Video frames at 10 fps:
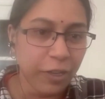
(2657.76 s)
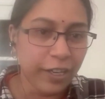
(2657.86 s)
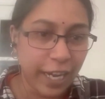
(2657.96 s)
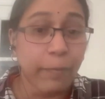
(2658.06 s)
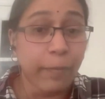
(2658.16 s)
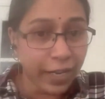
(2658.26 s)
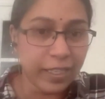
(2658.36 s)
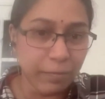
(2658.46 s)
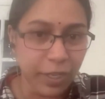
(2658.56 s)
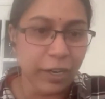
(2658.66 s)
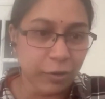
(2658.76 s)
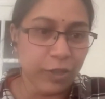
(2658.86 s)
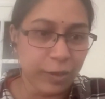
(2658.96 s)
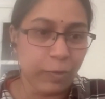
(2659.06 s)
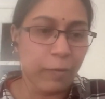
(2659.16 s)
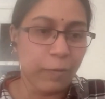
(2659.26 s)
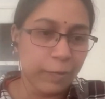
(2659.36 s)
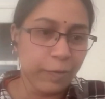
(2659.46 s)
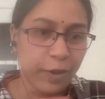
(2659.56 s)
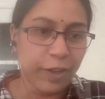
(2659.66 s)
can bring something into this
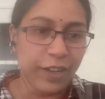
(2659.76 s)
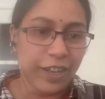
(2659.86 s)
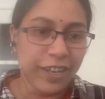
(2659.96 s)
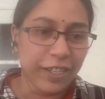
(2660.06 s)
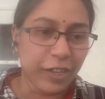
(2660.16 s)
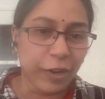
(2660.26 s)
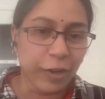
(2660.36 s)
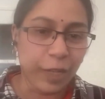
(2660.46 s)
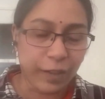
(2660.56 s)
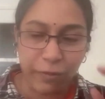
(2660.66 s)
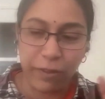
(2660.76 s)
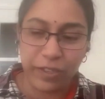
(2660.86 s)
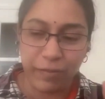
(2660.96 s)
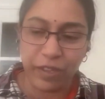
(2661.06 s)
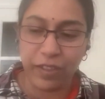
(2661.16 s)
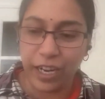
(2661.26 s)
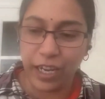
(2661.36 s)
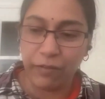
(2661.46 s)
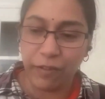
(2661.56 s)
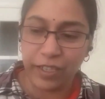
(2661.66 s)
problem. So that was something that
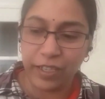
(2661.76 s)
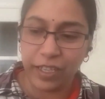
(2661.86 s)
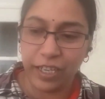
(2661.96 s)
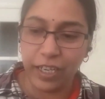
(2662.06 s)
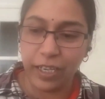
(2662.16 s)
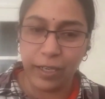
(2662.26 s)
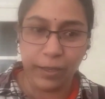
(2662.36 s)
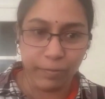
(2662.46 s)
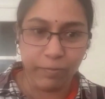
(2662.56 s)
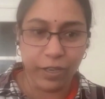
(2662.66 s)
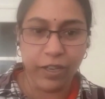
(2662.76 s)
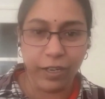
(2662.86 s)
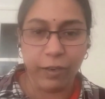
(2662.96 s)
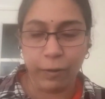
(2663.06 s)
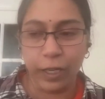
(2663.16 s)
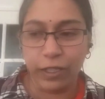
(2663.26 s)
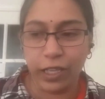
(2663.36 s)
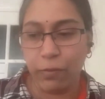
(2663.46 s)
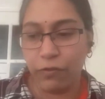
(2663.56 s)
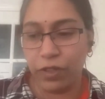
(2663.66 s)
I faced in
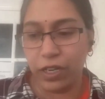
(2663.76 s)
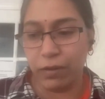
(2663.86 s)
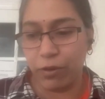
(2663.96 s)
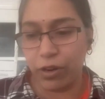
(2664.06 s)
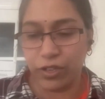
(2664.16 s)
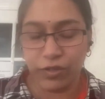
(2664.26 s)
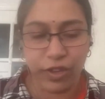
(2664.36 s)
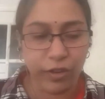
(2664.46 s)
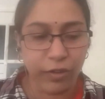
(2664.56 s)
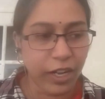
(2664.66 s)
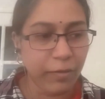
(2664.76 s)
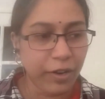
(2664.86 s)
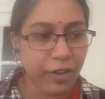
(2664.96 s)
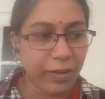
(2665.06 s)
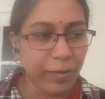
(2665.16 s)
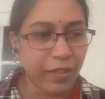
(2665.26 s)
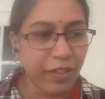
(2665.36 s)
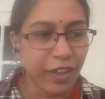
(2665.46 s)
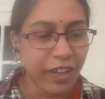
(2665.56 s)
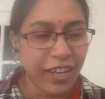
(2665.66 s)
some of the projects I collaborated with.
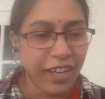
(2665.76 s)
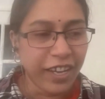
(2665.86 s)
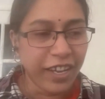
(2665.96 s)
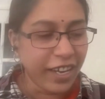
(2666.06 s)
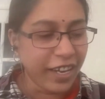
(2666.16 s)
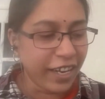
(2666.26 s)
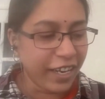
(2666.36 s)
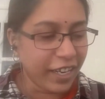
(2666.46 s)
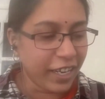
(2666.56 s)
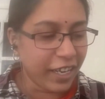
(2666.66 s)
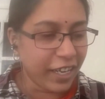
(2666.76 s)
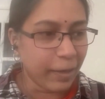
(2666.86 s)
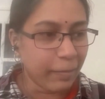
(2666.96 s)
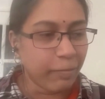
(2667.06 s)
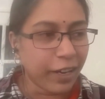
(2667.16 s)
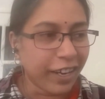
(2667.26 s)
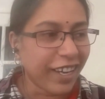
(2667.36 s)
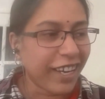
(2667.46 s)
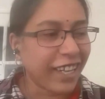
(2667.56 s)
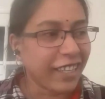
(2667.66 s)
And
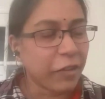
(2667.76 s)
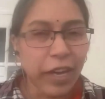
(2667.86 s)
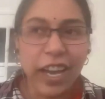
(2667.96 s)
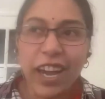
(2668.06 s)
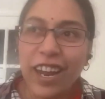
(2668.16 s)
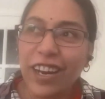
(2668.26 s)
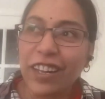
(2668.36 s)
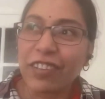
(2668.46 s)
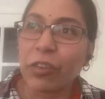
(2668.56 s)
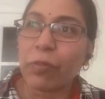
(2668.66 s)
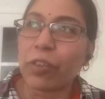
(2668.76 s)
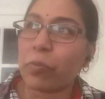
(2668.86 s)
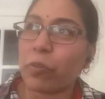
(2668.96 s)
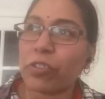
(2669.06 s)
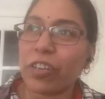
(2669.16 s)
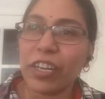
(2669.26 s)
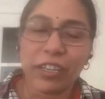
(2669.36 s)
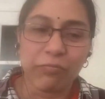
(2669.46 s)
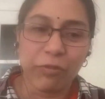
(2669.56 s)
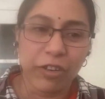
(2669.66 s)
the way I address them is
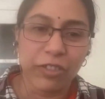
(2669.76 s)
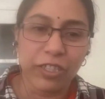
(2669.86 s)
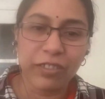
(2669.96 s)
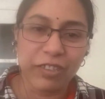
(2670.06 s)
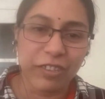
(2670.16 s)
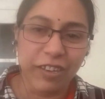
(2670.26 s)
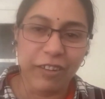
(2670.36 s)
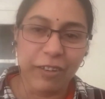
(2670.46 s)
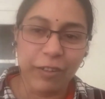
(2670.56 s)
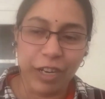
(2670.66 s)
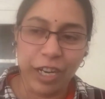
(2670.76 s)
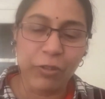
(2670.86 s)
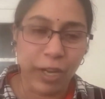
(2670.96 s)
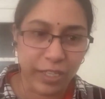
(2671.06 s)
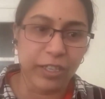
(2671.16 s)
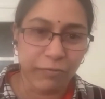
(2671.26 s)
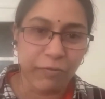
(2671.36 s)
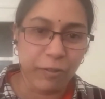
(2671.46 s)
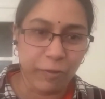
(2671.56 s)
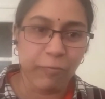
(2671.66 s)
mostly, just trying to assert
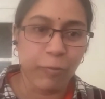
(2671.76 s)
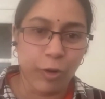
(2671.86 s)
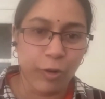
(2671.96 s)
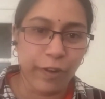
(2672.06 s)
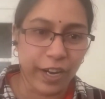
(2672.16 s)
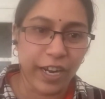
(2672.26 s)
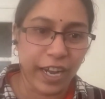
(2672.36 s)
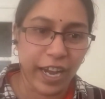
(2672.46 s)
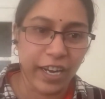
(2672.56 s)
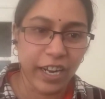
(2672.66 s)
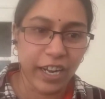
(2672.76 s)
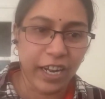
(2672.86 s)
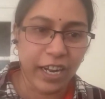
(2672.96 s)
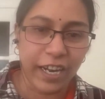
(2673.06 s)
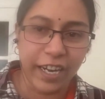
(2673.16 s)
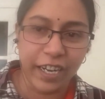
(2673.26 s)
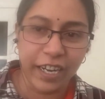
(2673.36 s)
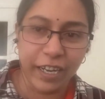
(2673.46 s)
more where I can, and